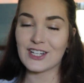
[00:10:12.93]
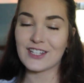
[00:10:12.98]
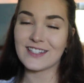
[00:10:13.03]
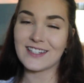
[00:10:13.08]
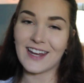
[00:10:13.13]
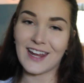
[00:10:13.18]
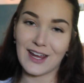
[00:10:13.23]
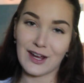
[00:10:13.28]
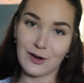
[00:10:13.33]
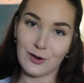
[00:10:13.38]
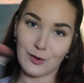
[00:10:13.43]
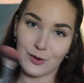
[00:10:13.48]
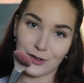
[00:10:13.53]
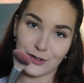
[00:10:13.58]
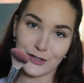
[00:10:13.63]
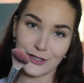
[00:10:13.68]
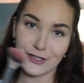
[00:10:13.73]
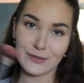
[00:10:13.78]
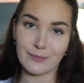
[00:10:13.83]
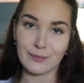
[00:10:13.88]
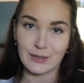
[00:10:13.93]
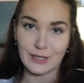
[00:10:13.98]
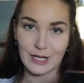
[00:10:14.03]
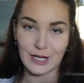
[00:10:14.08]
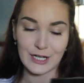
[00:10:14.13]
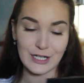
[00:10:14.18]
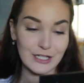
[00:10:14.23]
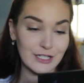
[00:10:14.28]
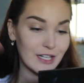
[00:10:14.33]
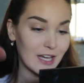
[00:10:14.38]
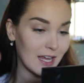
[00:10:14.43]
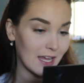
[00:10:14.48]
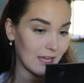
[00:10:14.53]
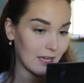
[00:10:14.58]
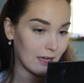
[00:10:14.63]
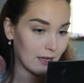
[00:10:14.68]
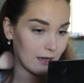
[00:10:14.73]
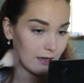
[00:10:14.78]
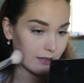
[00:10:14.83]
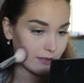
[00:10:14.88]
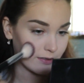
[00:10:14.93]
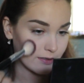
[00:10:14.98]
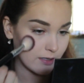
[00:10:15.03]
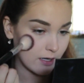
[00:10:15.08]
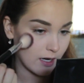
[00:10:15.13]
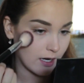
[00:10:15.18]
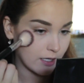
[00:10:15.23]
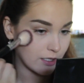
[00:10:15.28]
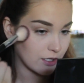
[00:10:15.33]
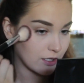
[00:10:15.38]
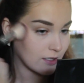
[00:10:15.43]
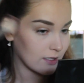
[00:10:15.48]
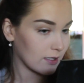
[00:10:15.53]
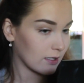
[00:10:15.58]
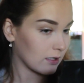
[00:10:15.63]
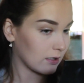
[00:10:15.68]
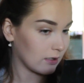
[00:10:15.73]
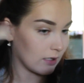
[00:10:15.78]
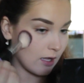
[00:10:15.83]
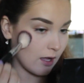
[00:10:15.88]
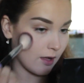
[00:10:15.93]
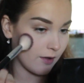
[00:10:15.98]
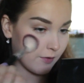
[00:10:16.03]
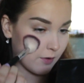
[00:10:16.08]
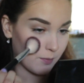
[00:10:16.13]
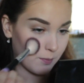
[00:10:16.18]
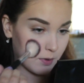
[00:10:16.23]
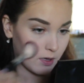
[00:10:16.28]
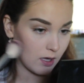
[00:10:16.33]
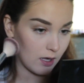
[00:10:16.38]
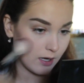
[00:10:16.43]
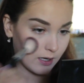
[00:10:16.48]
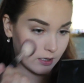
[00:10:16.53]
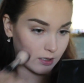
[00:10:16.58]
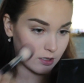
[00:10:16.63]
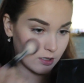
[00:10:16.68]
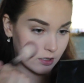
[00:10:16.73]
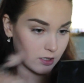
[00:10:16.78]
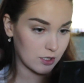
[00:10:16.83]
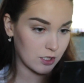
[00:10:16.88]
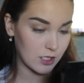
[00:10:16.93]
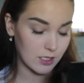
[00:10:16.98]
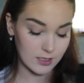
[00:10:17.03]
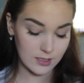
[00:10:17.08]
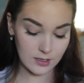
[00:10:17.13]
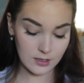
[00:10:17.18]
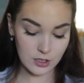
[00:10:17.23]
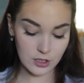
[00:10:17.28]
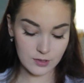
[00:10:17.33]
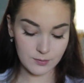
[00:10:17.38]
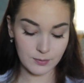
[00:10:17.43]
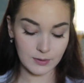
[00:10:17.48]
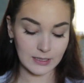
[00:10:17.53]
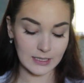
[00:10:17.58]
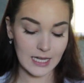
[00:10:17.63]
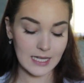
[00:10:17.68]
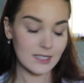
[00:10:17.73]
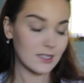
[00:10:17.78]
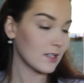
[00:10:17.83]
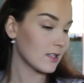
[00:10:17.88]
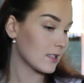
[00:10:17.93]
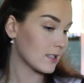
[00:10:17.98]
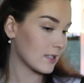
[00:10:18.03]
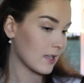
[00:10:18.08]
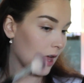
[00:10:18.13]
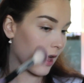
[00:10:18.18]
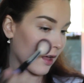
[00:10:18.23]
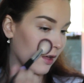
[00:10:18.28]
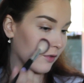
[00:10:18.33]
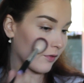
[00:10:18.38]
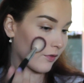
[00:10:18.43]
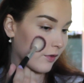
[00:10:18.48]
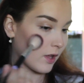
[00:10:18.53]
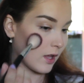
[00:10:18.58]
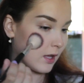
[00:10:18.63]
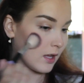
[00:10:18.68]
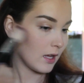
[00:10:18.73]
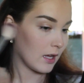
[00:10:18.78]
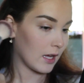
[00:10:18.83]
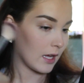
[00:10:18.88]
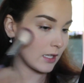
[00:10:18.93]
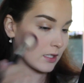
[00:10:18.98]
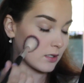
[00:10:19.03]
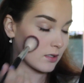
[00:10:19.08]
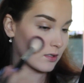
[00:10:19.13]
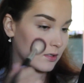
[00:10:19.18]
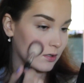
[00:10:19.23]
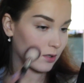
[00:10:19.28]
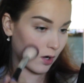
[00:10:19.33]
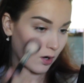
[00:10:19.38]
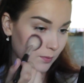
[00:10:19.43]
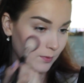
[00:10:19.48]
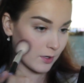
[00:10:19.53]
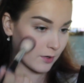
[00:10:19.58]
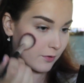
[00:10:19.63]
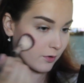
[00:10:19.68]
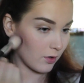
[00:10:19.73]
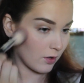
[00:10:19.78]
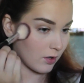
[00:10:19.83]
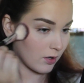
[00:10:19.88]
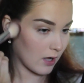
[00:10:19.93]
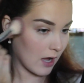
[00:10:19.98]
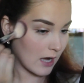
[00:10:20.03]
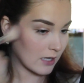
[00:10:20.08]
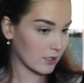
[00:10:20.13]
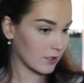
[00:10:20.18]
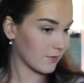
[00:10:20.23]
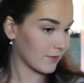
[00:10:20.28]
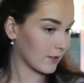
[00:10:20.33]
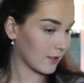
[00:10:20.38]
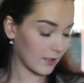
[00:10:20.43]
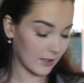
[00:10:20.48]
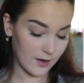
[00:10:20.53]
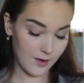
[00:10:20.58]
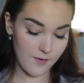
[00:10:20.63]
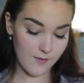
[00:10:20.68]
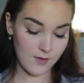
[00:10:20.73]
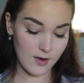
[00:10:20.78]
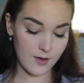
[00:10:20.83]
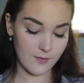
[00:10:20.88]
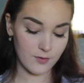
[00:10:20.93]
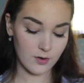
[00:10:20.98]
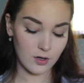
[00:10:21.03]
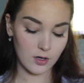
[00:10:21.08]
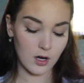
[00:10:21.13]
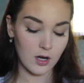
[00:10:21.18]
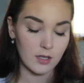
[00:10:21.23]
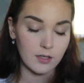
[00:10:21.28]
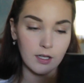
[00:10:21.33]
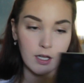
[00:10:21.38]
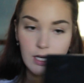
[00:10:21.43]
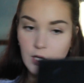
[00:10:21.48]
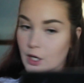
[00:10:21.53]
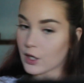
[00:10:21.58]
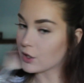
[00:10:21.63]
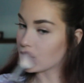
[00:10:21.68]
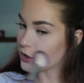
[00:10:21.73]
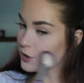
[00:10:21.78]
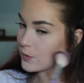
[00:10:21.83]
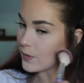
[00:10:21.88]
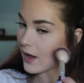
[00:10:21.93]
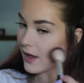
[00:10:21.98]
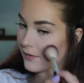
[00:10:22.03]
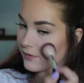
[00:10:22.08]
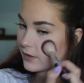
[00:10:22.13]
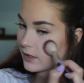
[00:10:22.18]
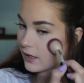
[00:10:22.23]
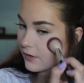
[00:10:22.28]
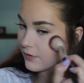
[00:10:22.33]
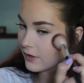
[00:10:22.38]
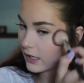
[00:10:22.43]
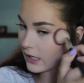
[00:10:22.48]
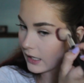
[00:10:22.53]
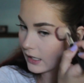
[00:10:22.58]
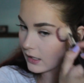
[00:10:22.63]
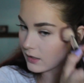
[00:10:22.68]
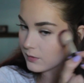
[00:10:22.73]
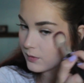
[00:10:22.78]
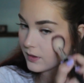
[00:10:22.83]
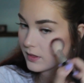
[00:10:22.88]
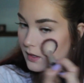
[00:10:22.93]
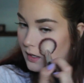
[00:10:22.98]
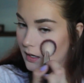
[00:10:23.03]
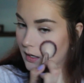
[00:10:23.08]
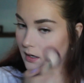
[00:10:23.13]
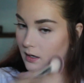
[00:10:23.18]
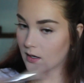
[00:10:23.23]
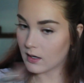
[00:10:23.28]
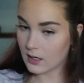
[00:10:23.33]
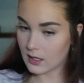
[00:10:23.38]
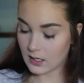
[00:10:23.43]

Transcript: just a gorgeous blush and I just love applying it to the cheeks. It just blends itself. It's so beautiful. I just feel like I've never gone like too heavy of a hand with it,